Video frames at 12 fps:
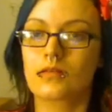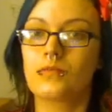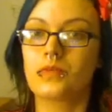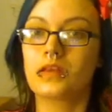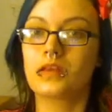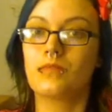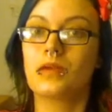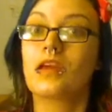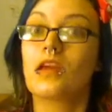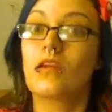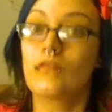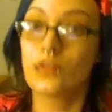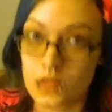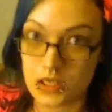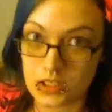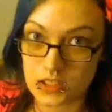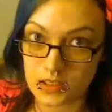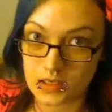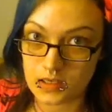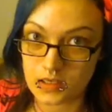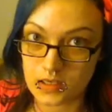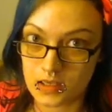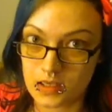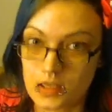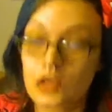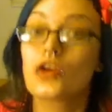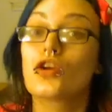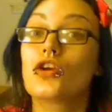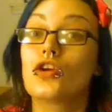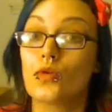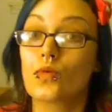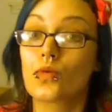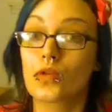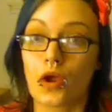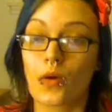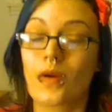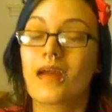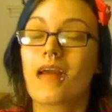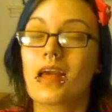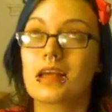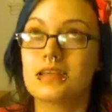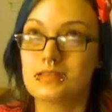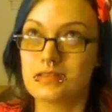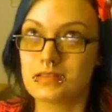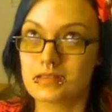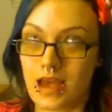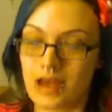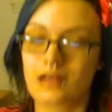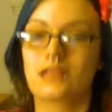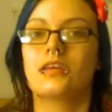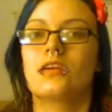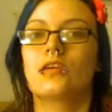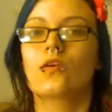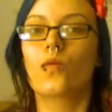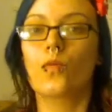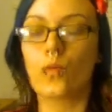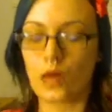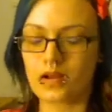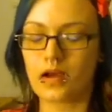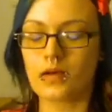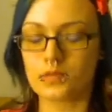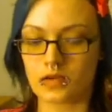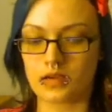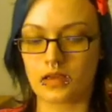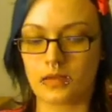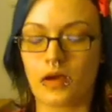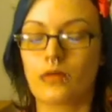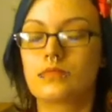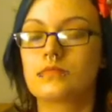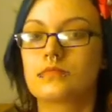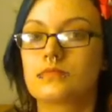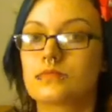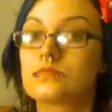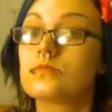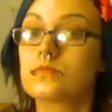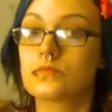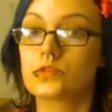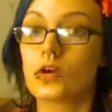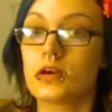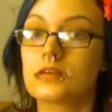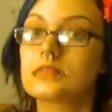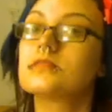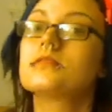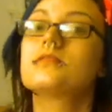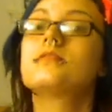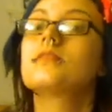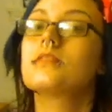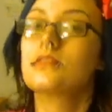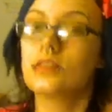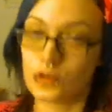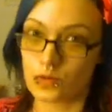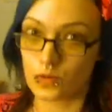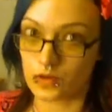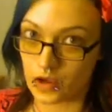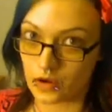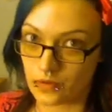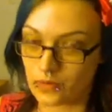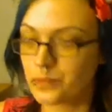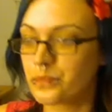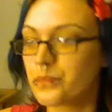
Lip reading: Believe me, if you touch it, you will know exactly what I'm talking about. Trust. You will know.